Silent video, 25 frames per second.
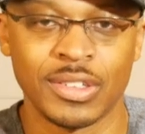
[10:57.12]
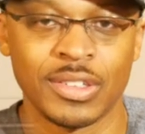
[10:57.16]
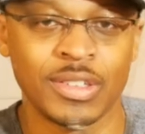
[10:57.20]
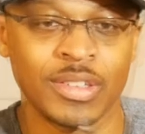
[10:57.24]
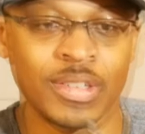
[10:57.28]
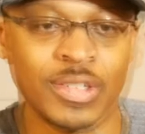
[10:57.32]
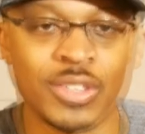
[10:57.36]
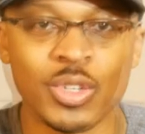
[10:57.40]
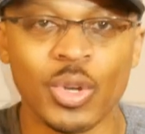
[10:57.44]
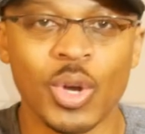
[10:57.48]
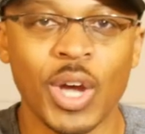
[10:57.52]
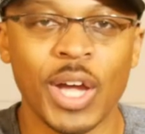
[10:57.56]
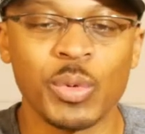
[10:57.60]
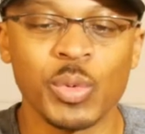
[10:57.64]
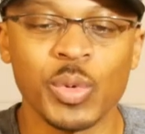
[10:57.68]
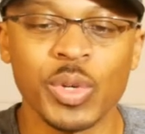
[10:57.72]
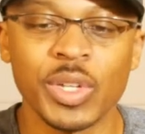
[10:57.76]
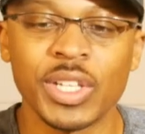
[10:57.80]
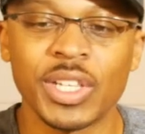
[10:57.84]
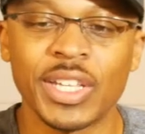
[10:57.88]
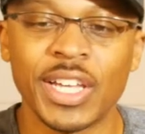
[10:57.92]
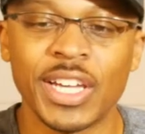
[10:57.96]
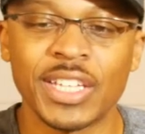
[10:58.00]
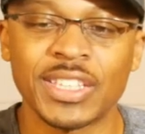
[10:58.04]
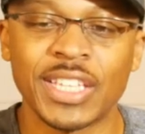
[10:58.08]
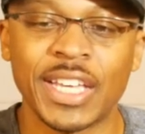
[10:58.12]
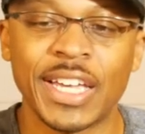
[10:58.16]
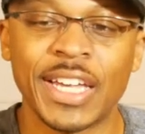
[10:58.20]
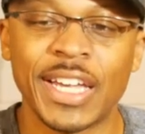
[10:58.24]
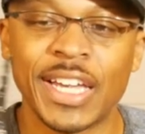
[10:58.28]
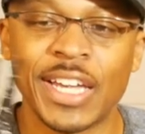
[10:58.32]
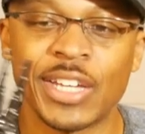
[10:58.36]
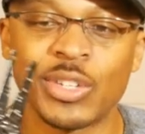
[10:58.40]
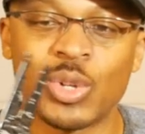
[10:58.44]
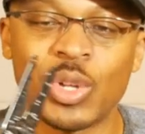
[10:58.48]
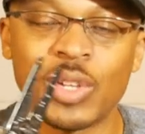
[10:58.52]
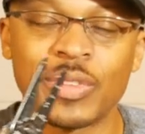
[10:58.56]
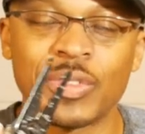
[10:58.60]
So I really like the
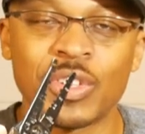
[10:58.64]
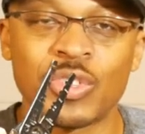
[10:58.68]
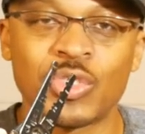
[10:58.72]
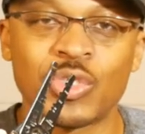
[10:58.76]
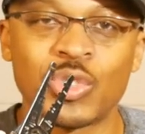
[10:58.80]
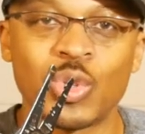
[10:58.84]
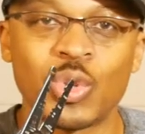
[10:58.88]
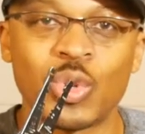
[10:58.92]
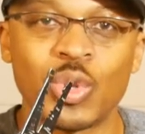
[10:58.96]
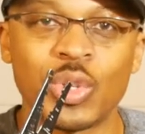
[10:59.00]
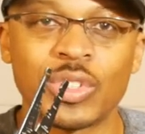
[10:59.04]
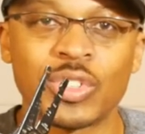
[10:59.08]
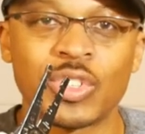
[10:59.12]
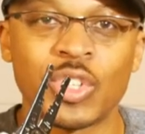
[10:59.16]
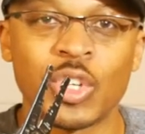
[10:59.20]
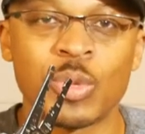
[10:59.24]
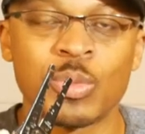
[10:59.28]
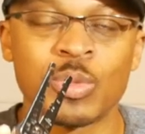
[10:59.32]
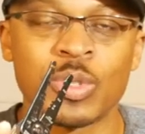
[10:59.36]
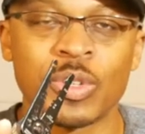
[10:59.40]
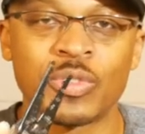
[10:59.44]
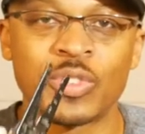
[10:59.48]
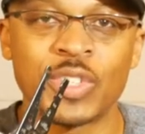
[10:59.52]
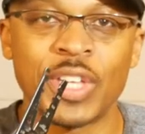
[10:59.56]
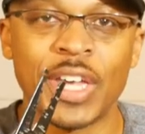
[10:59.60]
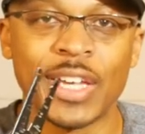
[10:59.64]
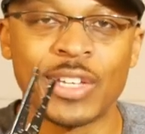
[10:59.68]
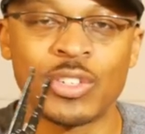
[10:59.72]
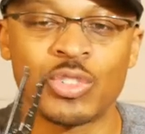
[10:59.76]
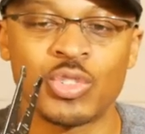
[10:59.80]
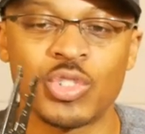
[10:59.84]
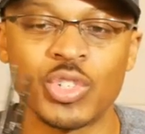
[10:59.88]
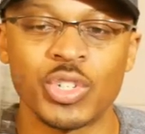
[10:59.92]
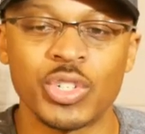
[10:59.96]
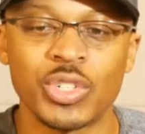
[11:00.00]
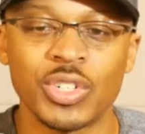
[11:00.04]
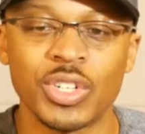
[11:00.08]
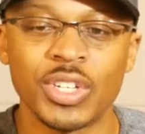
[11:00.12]
handle on this tool in terms of
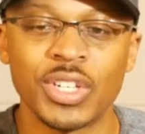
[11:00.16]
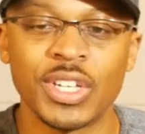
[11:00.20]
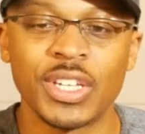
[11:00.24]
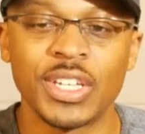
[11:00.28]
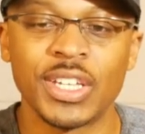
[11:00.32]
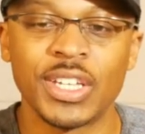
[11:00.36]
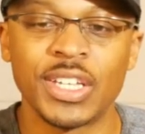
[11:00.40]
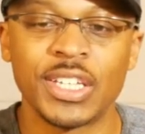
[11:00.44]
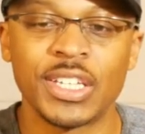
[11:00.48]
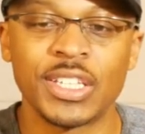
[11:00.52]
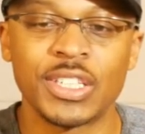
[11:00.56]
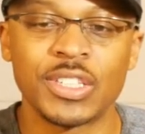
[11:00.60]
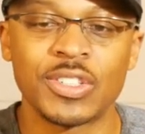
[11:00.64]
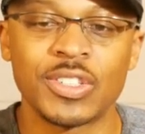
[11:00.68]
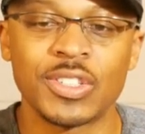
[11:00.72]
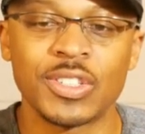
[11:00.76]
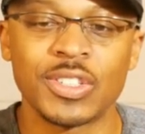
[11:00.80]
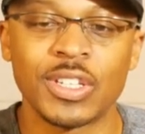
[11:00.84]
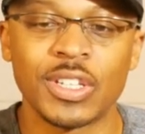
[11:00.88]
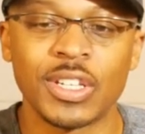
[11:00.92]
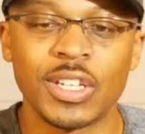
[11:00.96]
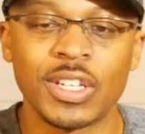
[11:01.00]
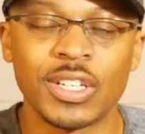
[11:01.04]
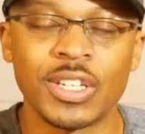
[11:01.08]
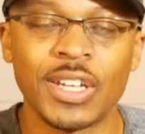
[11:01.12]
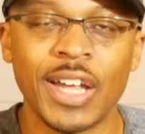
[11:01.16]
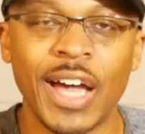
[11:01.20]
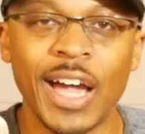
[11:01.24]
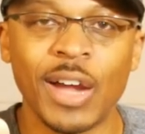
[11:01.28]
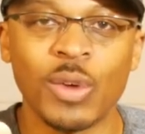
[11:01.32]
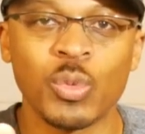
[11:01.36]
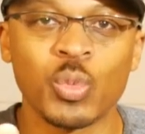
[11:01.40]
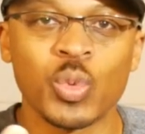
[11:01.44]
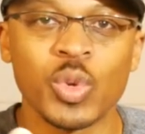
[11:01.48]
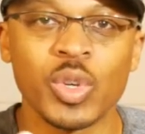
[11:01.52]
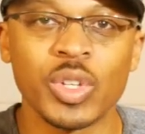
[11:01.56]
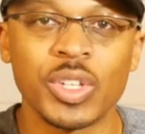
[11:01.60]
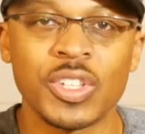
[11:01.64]
texture. It's
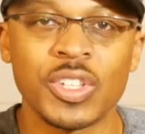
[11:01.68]
not really